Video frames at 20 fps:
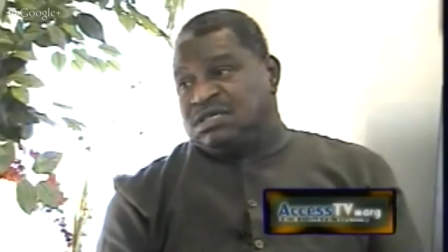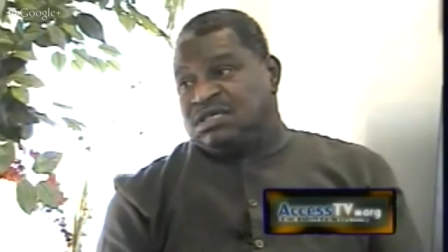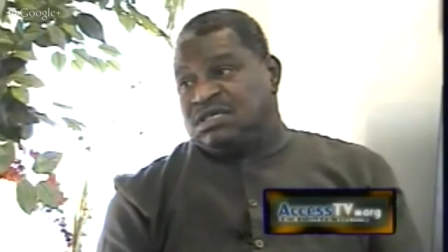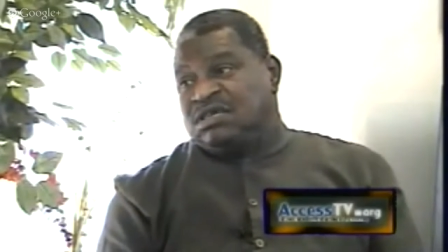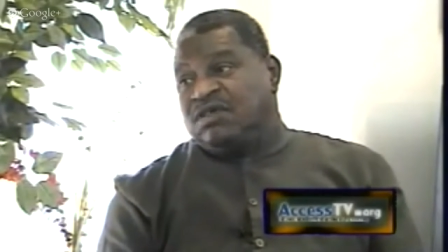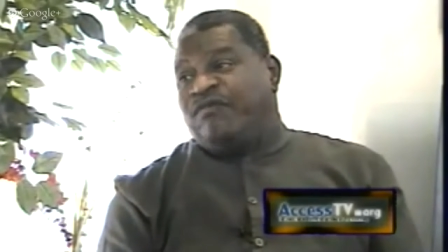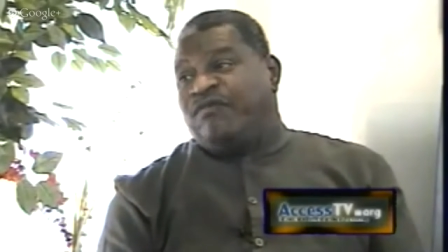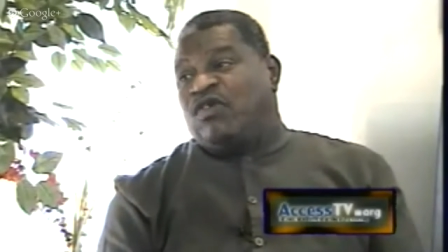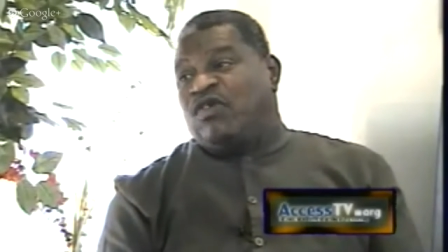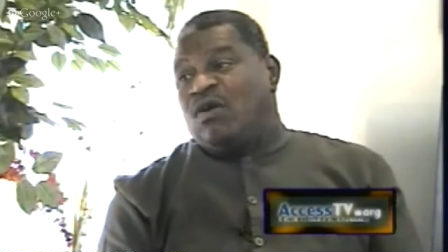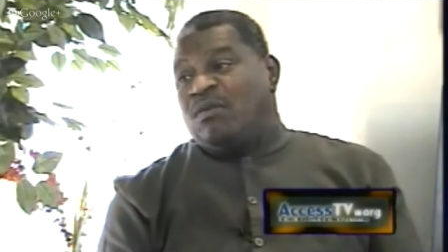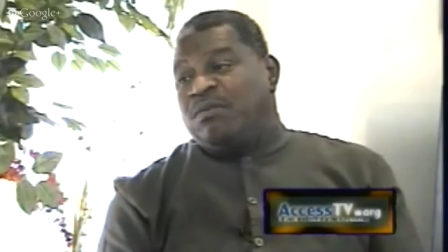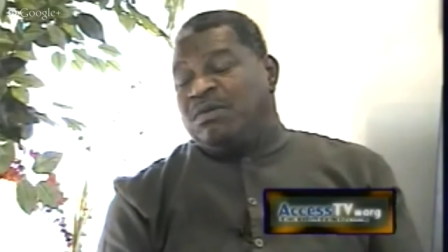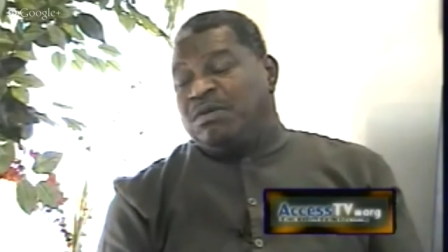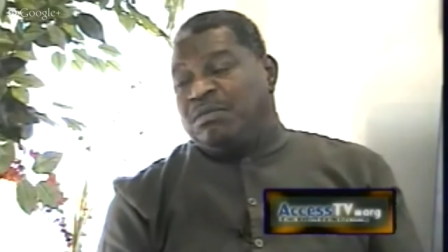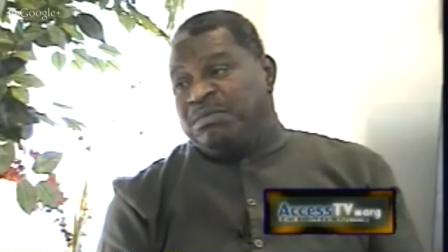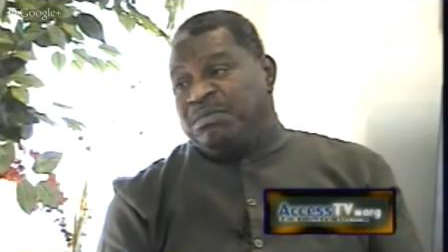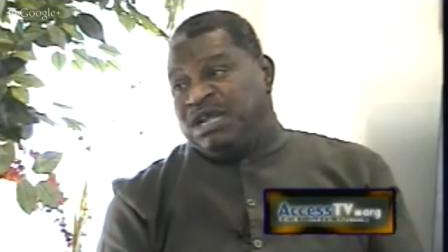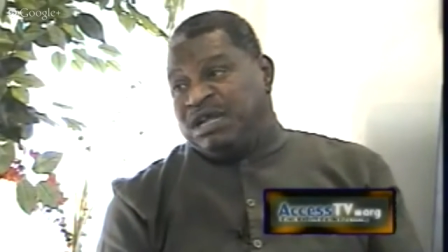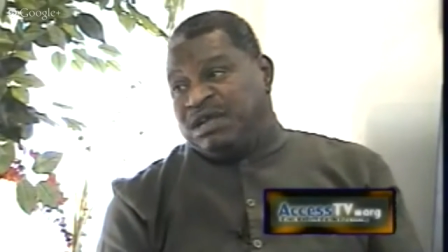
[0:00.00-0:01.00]
the former
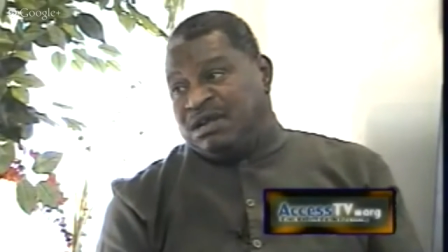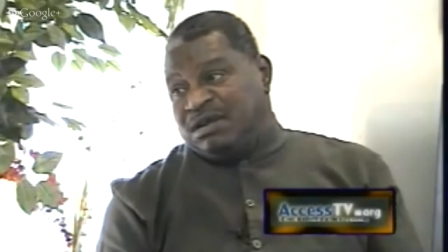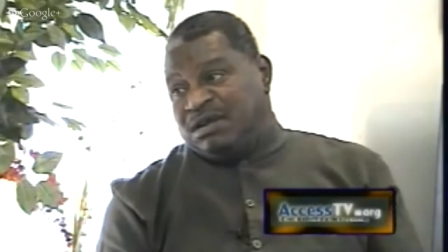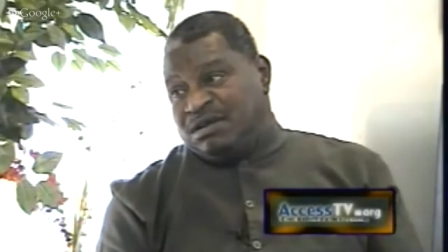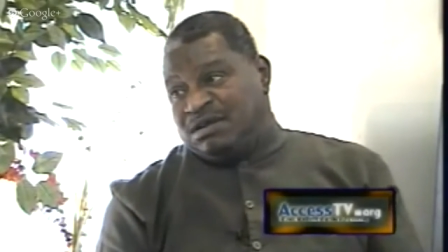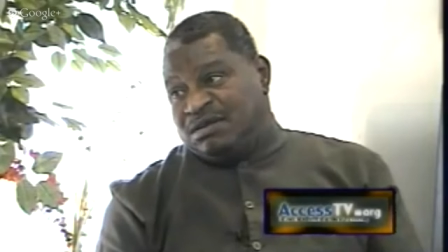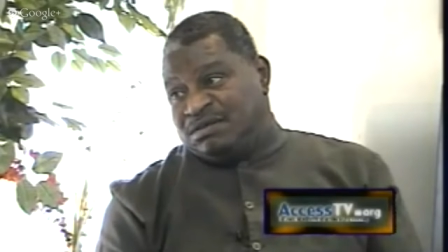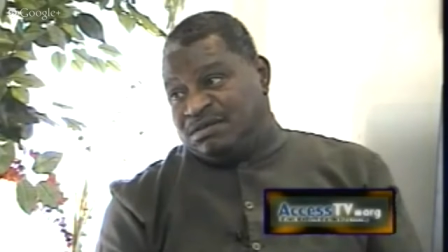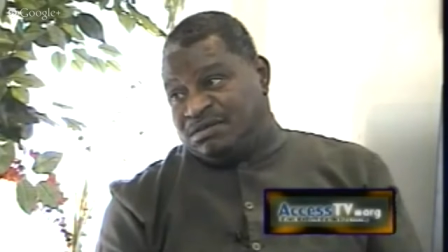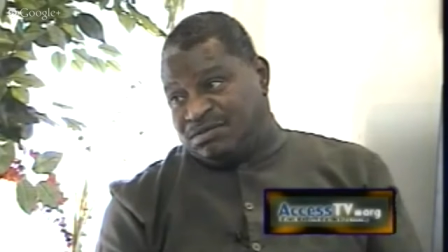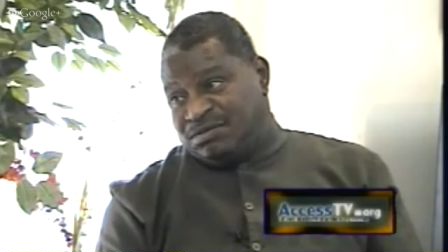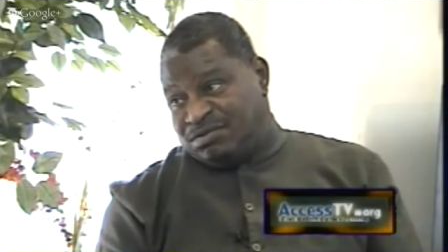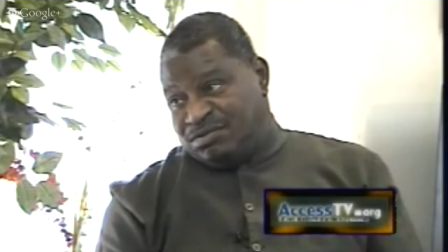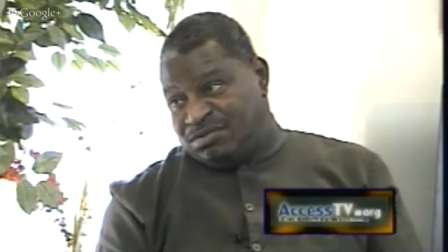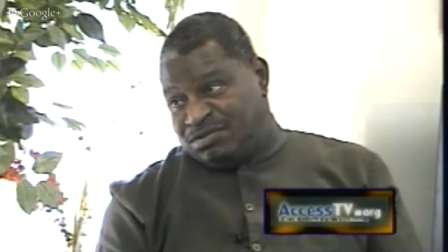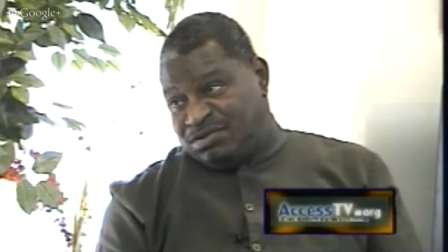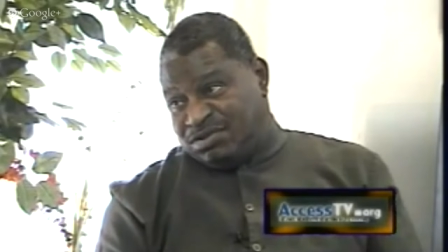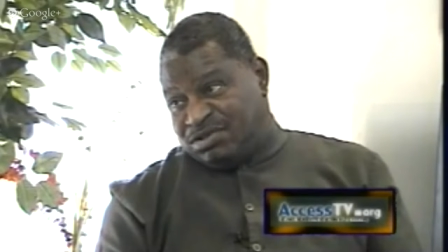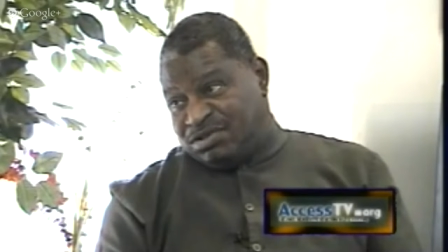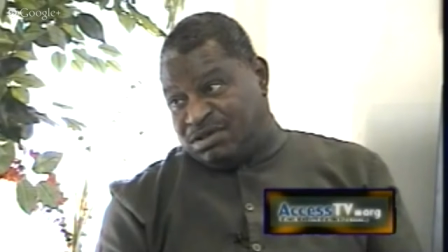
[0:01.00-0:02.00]
mayor,
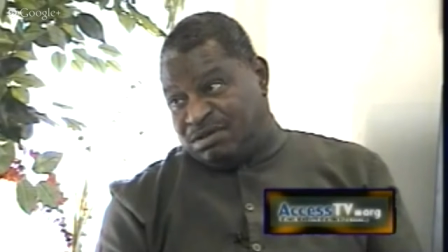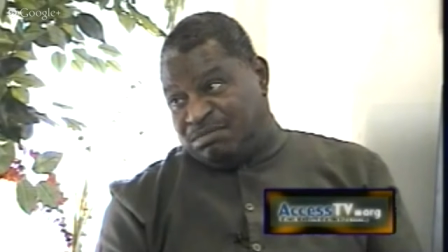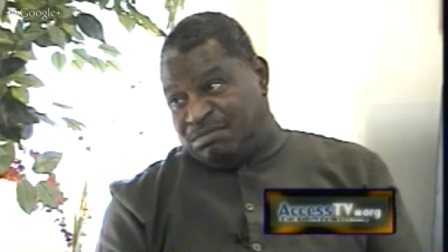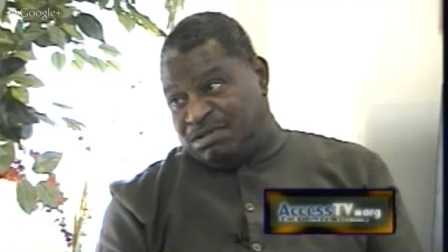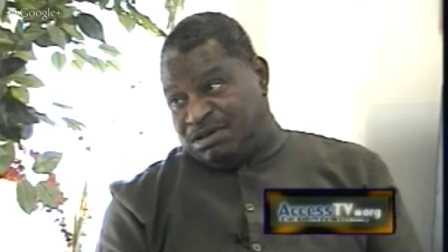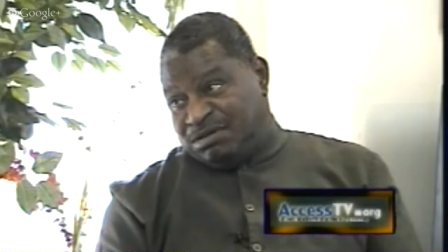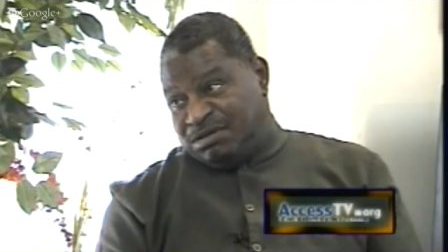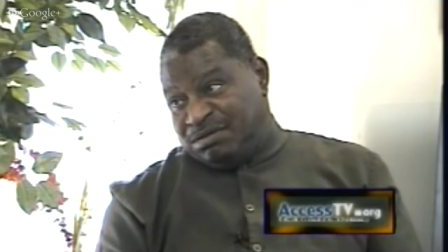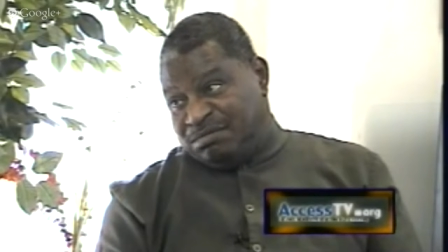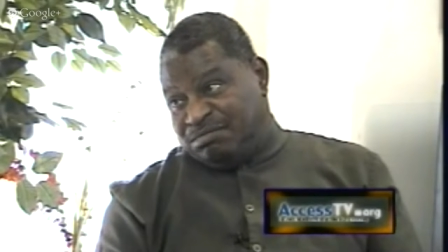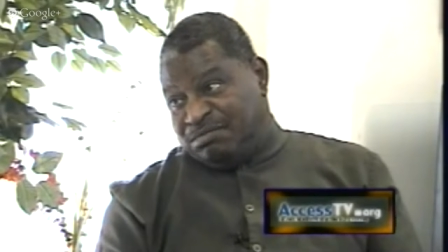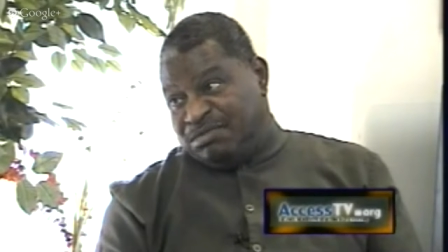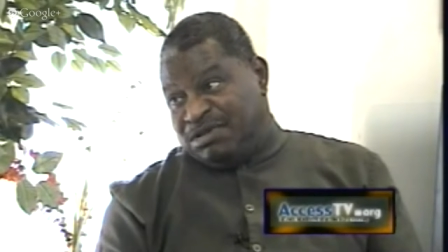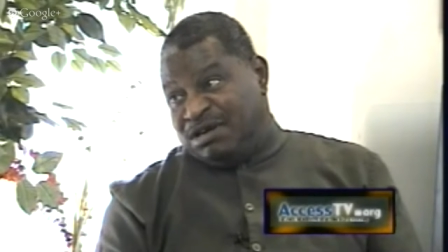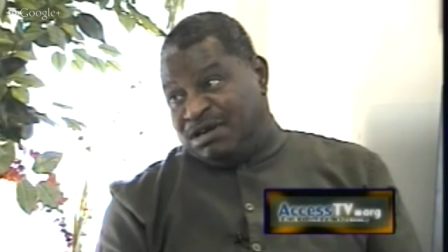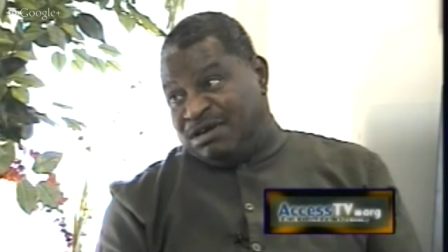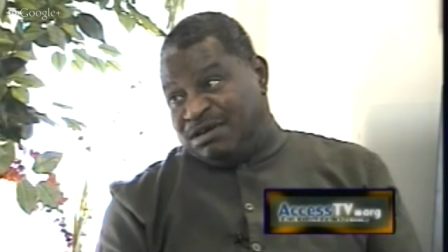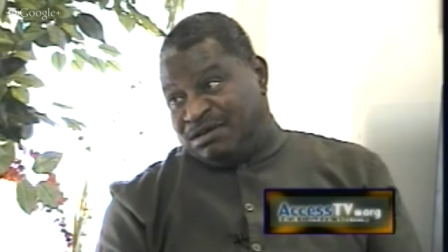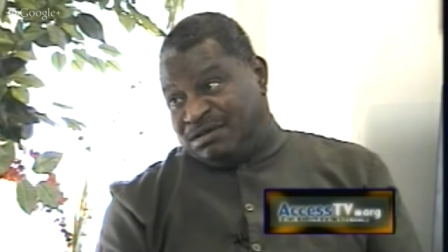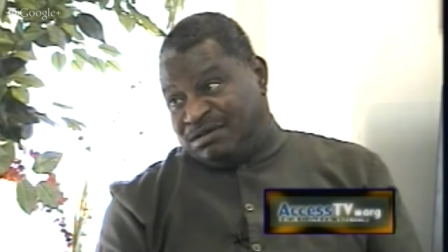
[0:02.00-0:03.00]
Thirman
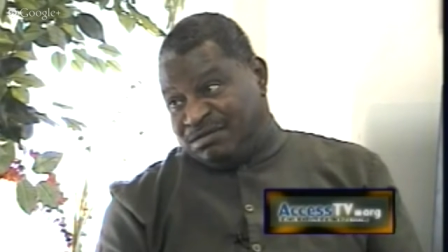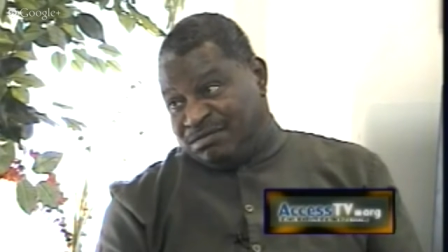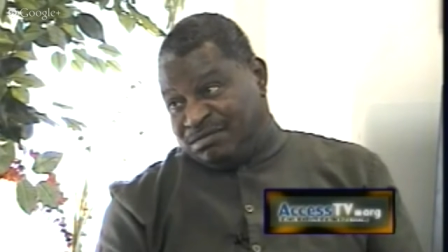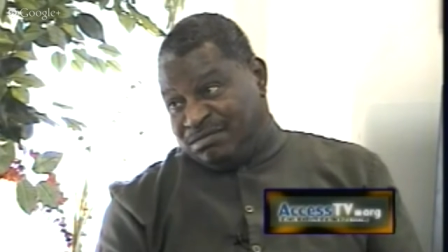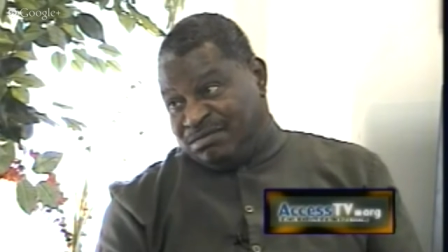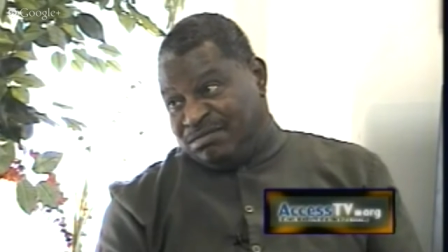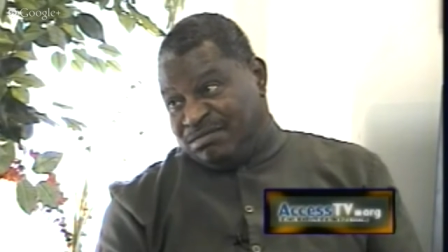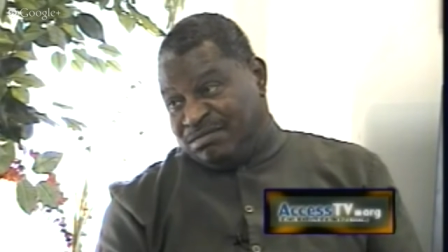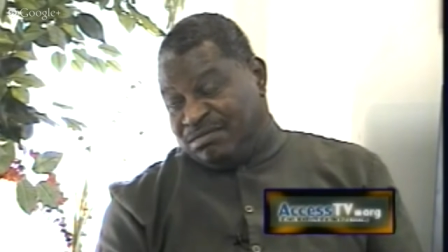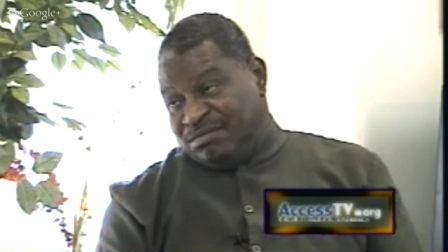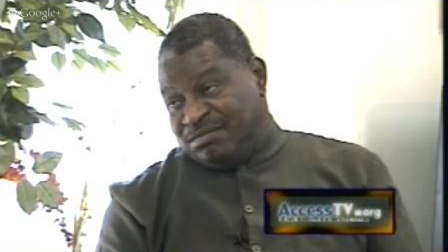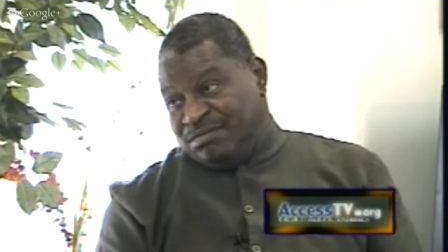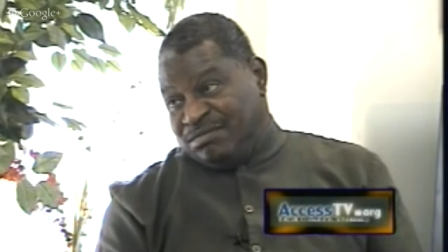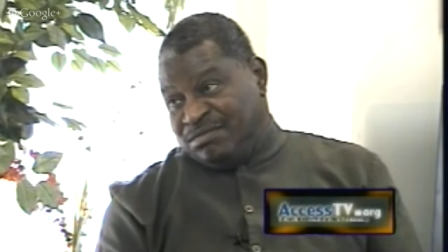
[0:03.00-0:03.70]
Milner. Mm -hmm.